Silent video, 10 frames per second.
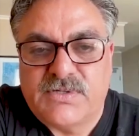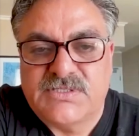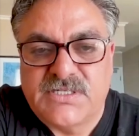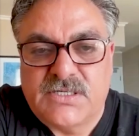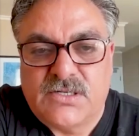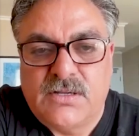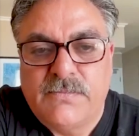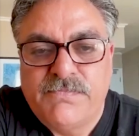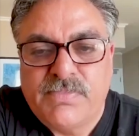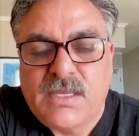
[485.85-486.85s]
Brazil,
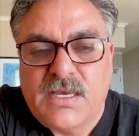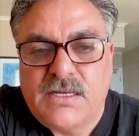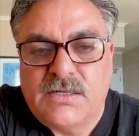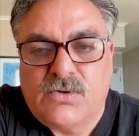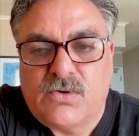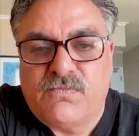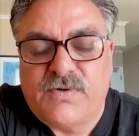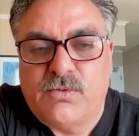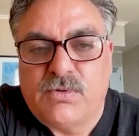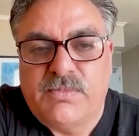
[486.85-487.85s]
and
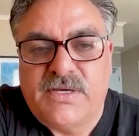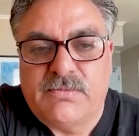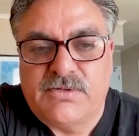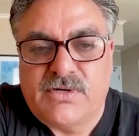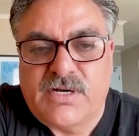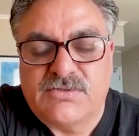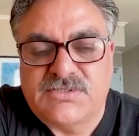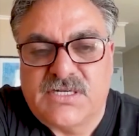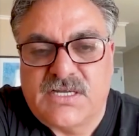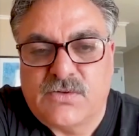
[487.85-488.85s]
hopefully we'll be able to
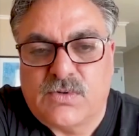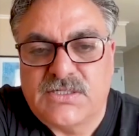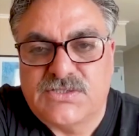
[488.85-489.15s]
announce another one.